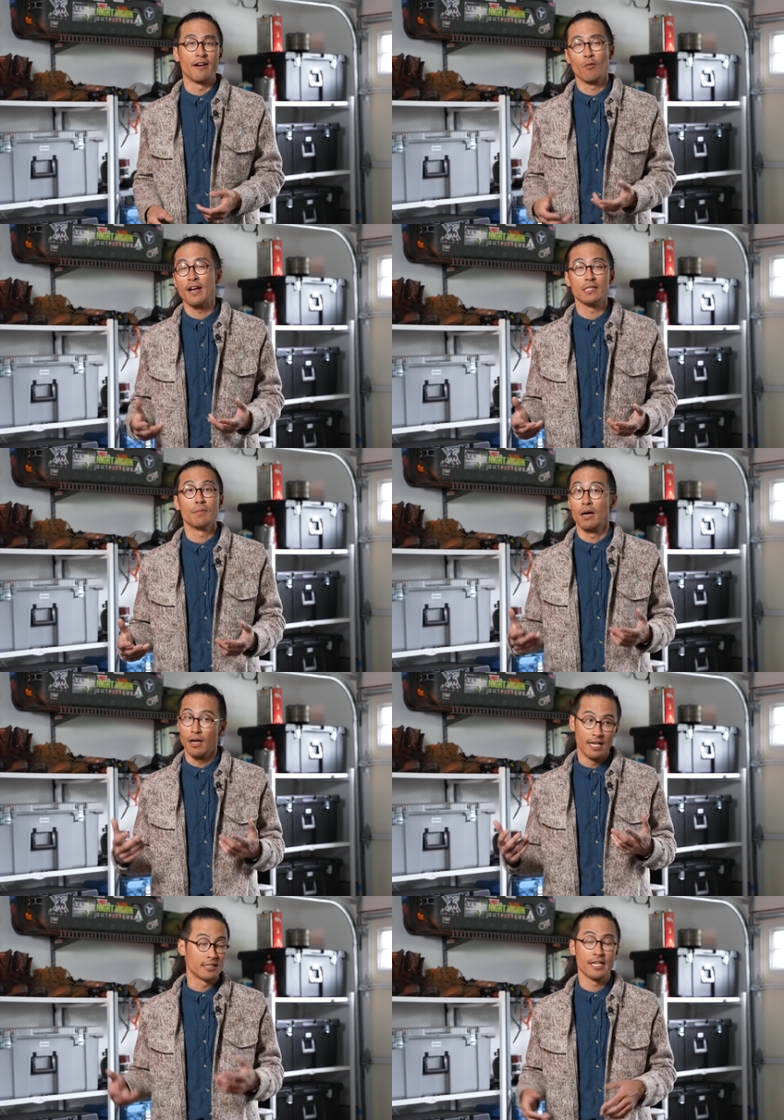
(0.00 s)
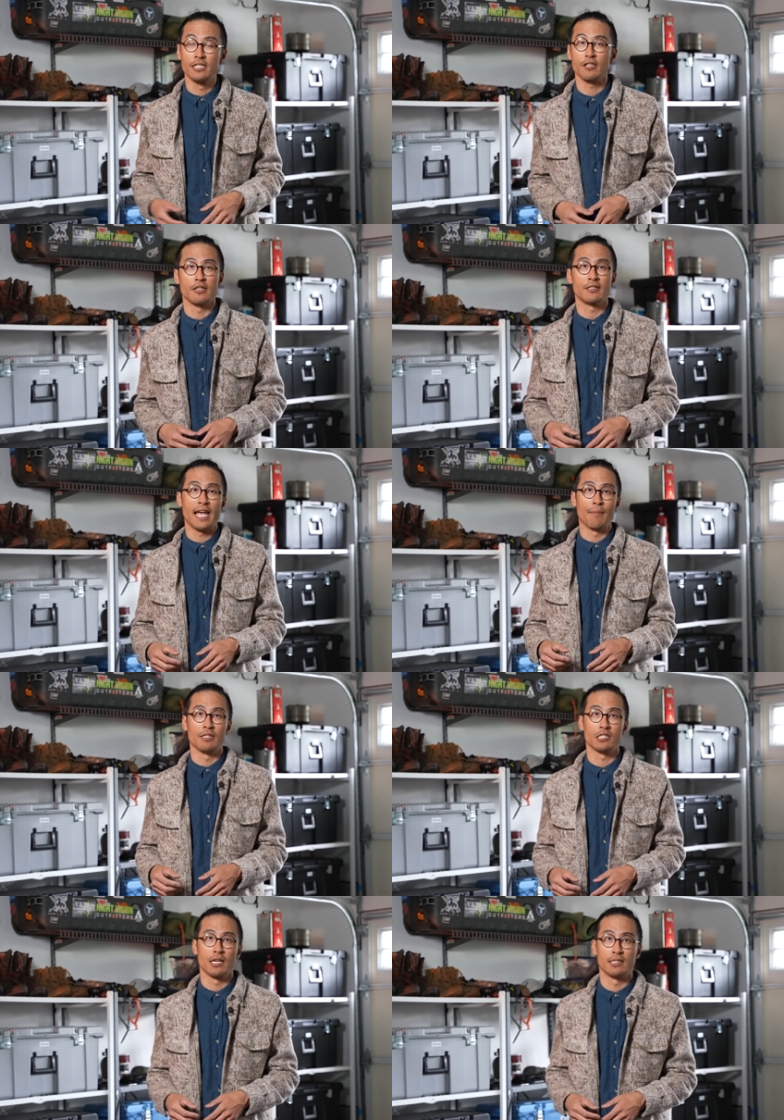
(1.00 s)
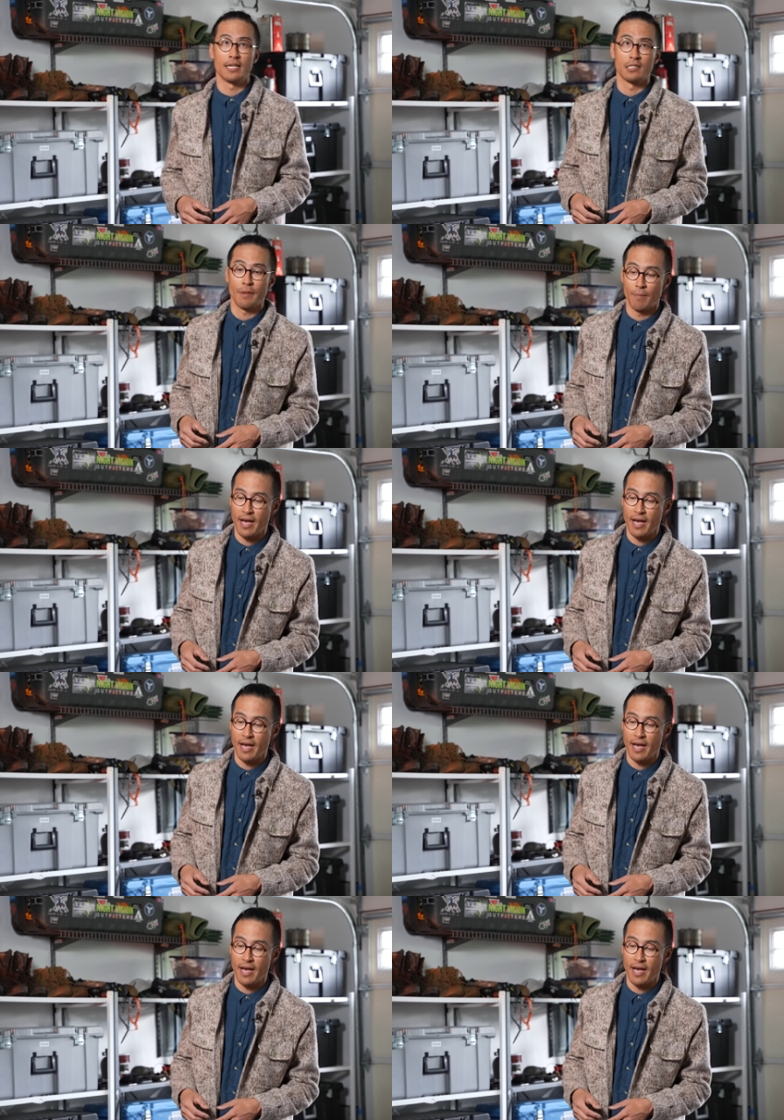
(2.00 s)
It weighs essentially the same as just a set of spare